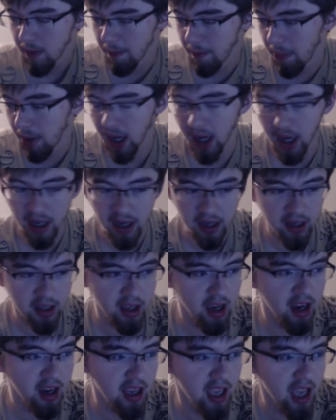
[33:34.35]
But
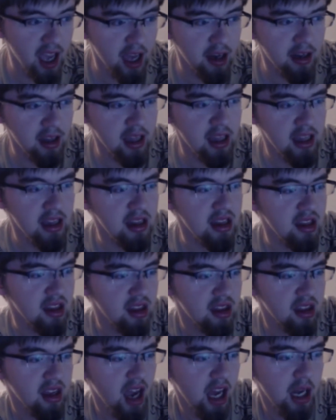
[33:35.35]
again,
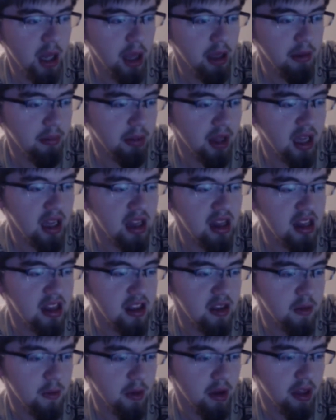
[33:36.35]
he's kind of like
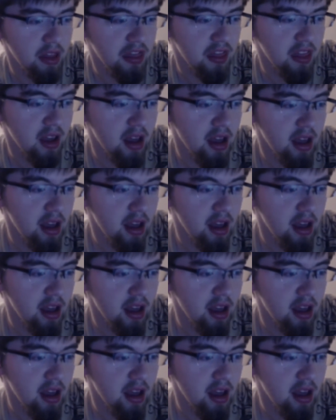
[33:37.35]
Blaze with